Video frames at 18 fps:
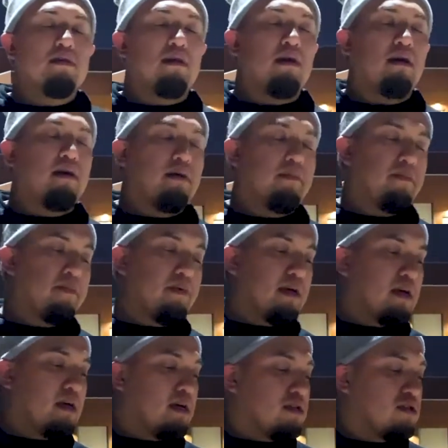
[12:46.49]
Um,
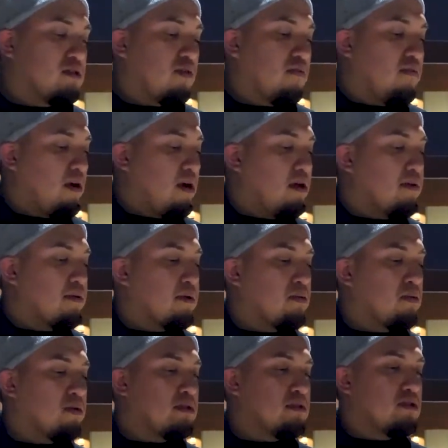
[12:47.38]
so,
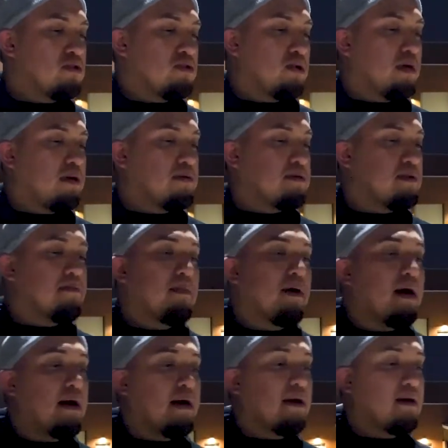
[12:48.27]
following one's dreams, in
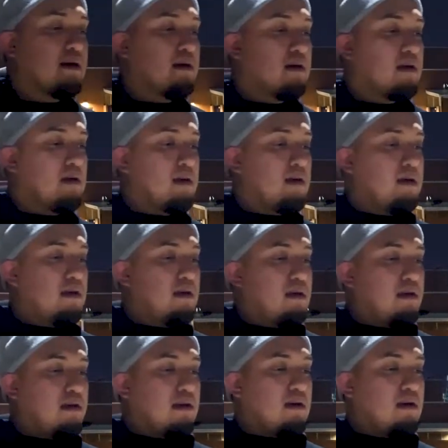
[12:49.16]
my
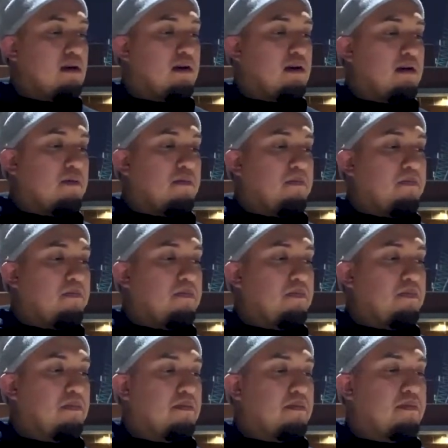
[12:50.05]

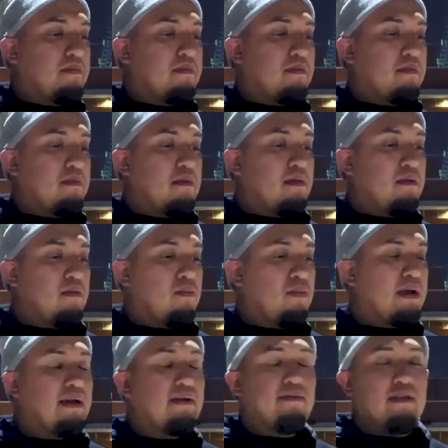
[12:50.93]
um,
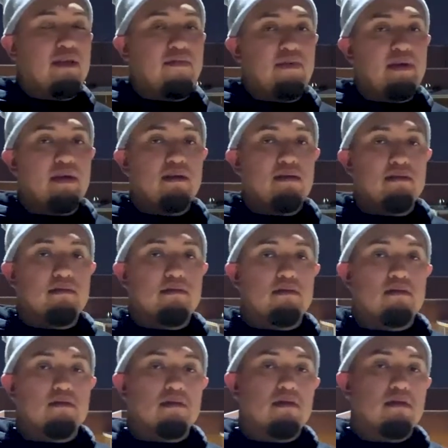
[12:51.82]
way of living,
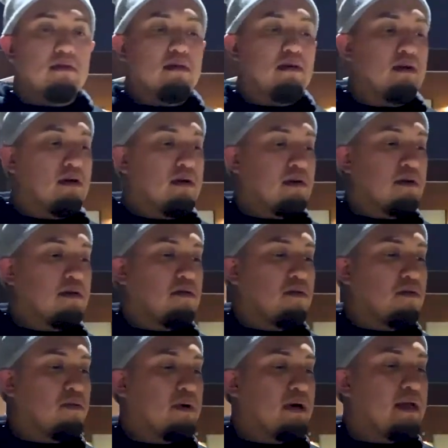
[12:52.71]
uh,
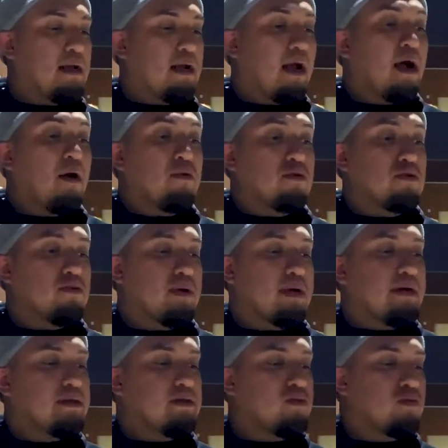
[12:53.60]
the way that I was
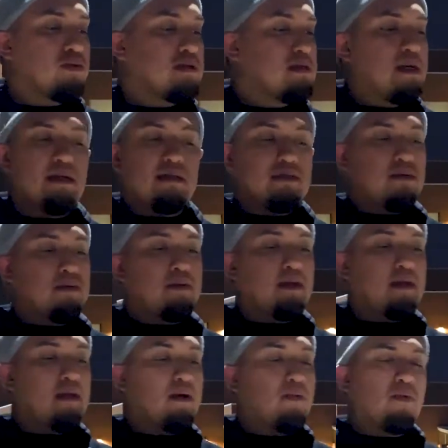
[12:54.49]
raised, was not
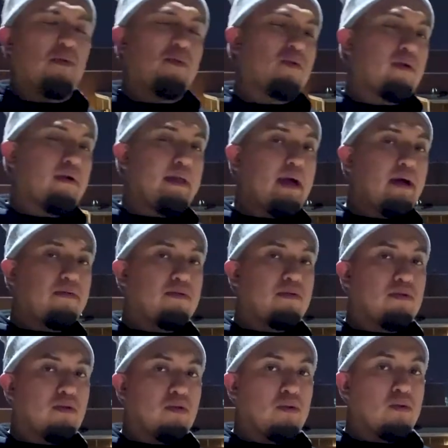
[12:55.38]
something that we were allowed to
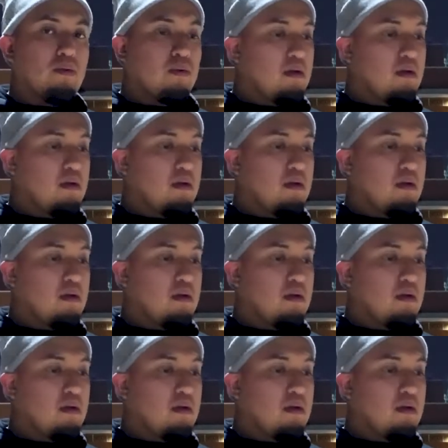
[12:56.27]
do.